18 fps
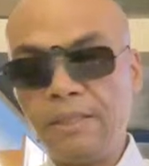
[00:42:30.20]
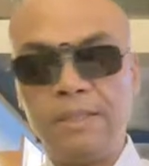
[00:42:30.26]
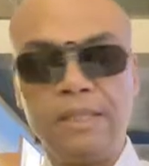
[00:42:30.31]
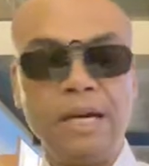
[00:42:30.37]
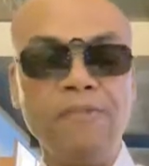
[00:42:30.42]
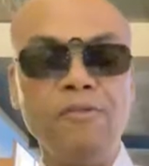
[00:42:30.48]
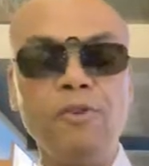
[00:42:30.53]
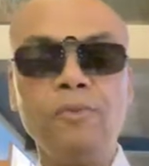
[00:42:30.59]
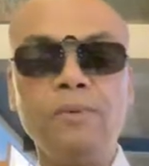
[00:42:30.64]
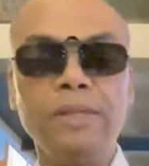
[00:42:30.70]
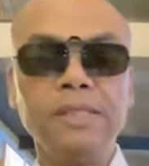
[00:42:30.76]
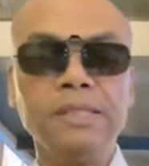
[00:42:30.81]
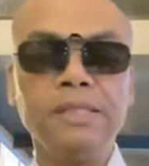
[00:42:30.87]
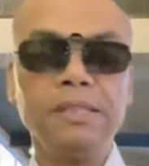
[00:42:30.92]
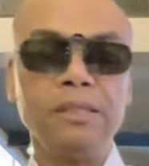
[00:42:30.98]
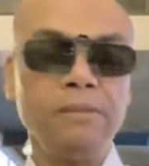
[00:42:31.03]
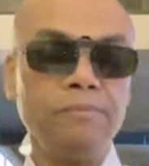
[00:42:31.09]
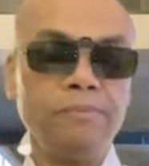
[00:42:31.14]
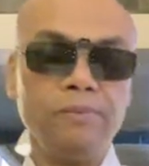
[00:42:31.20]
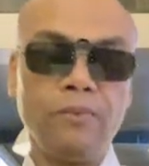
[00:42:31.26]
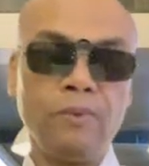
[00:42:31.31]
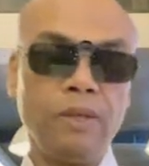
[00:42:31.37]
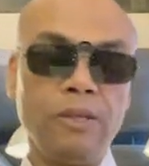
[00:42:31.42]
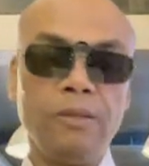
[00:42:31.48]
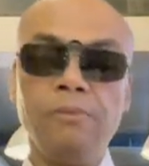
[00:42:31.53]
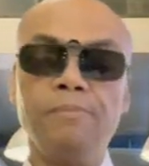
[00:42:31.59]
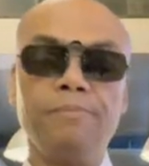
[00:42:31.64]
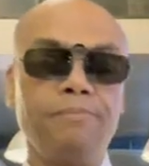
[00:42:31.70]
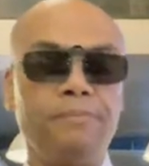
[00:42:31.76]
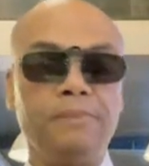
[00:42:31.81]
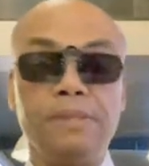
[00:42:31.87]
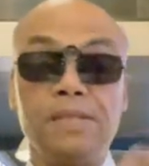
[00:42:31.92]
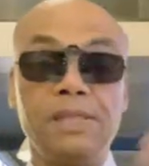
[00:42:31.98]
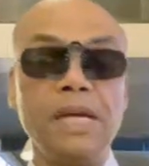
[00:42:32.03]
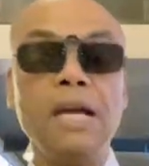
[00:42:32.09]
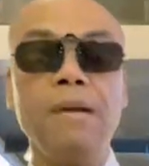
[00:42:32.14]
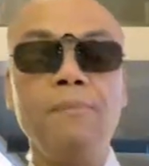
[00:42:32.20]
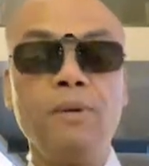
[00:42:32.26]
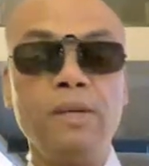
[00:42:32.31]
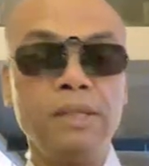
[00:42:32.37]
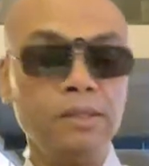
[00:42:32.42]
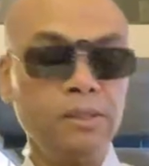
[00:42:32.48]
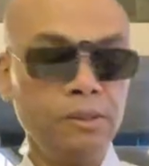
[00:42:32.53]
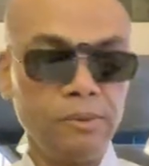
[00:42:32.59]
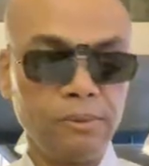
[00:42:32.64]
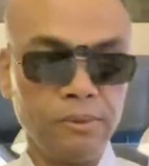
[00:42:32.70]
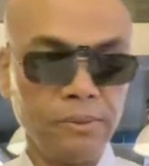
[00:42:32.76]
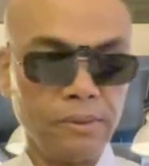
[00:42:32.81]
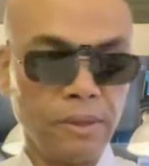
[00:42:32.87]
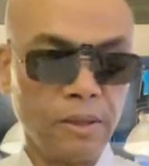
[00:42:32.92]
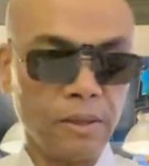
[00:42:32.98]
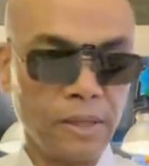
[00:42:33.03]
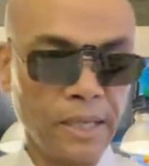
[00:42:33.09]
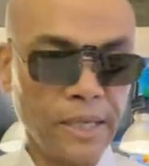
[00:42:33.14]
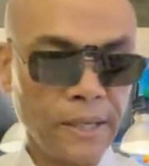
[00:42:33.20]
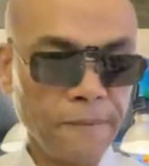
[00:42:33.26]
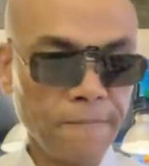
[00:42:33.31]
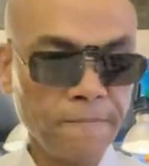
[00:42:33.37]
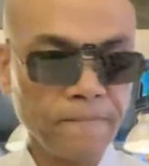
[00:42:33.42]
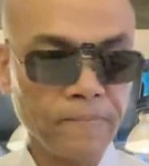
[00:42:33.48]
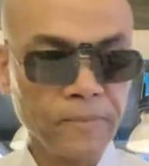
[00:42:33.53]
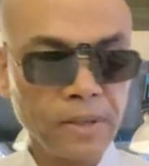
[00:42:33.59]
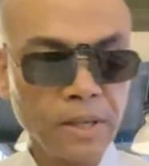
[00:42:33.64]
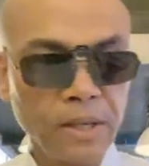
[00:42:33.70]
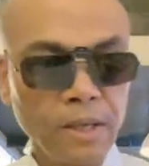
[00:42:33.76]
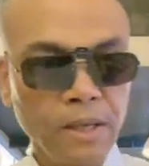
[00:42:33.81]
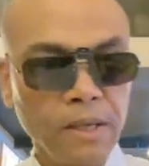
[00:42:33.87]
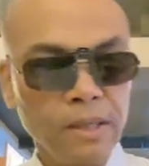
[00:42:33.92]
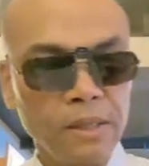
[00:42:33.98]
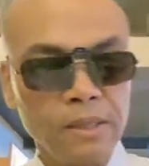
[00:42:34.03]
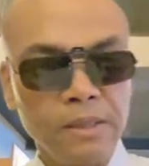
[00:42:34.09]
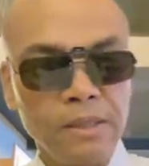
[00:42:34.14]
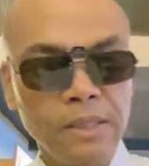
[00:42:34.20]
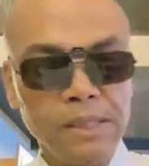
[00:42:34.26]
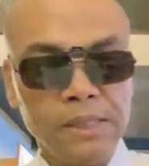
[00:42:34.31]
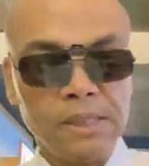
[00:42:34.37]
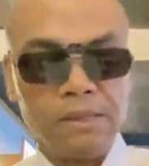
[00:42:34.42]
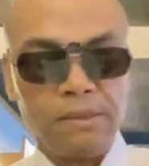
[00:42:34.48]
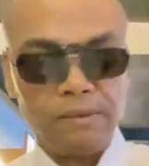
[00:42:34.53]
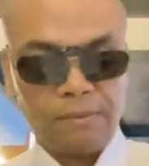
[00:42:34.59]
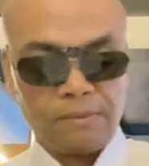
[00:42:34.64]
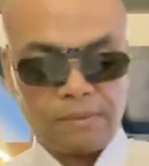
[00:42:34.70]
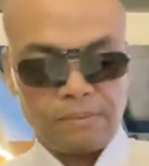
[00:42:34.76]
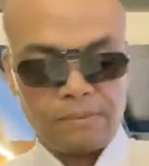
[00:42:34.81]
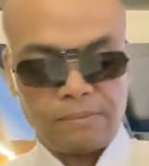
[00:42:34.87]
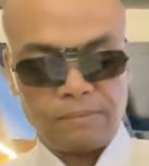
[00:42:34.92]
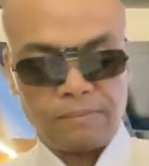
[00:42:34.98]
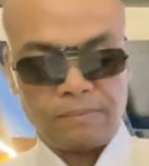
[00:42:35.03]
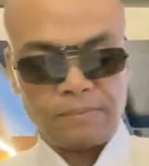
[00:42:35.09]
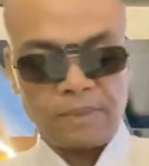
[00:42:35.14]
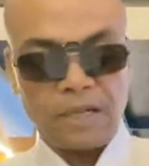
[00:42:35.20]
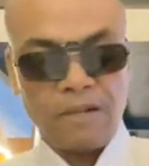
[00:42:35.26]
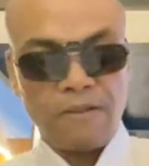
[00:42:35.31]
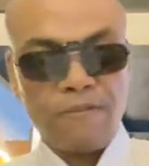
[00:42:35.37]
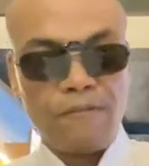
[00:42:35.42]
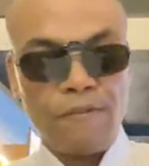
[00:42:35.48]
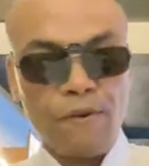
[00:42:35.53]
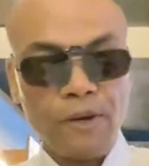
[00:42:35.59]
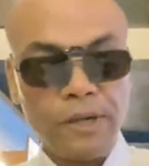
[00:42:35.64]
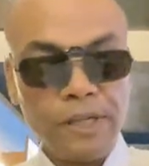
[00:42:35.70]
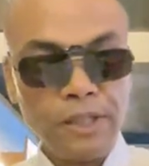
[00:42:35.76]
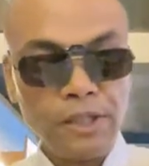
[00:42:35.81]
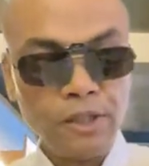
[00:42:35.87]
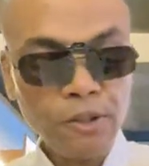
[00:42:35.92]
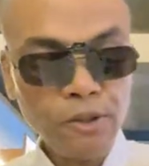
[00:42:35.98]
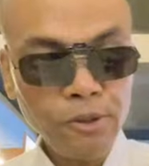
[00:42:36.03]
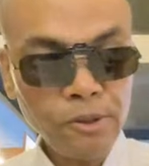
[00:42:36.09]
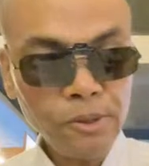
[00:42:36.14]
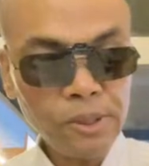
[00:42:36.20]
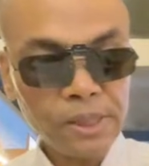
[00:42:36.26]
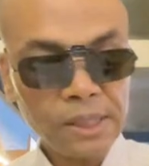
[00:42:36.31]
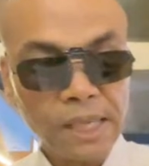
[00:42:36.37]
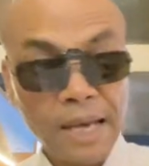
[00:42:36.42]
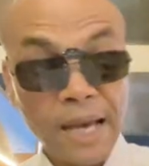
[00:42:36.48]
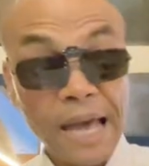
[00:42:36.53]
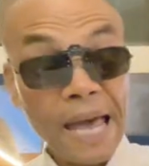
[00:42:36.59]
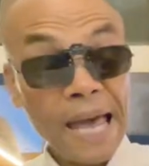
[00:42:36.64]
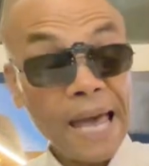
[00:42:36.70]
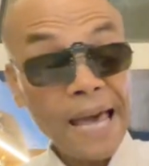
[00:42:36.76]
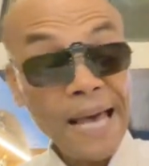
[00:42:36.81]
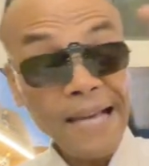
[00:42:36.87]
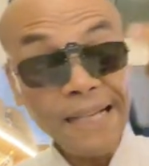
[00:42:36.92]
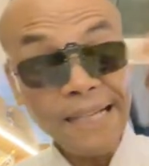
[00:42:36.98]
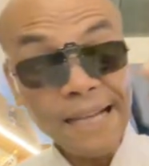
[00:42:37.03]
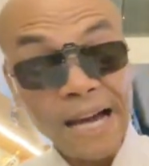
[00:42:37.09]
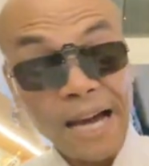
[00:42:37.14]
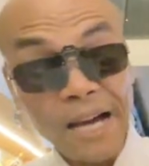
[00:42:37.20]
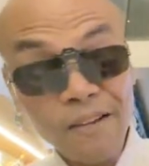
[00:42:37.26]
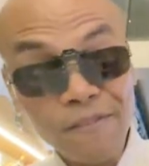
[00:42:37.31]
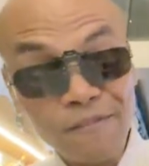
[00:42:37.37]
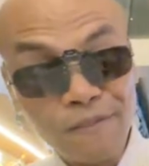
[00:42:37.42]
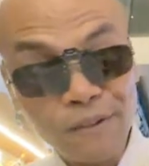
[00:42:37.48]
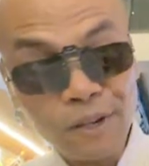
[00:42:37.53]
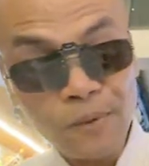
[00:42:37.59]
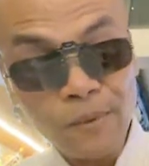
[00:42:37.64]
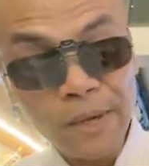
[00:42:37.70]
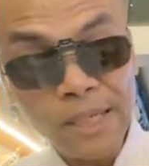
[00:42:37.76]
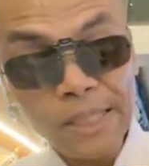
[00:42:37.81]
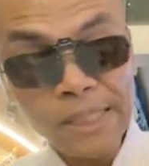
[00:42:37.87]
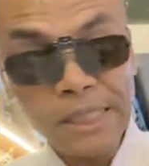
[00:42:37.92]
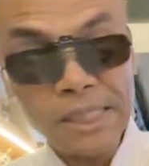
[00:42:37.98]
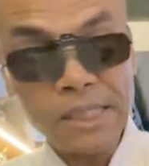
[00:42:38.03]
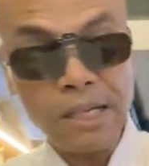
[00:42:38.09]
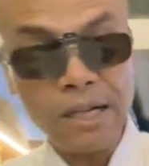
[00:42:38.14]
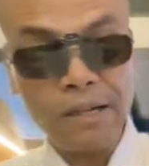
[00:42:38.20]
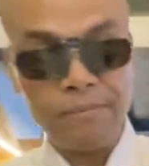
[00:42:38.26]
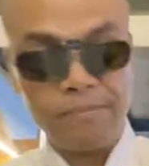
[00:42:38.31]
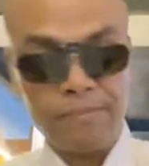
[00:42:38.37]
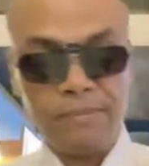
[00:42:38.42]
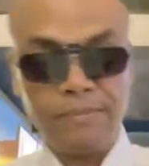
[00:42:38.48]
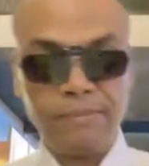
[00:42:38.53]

devil worship, well, shame on you. Okay? Listen. For use and not for worship.